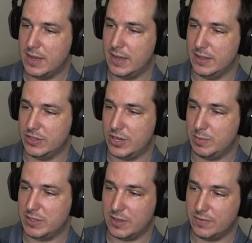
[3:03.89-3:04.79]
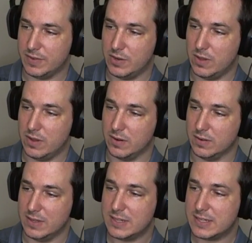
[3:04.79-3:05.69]
The job itself is no longer
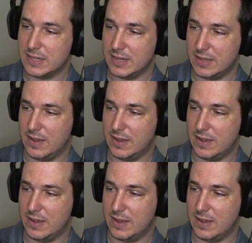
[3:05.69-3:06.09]
listed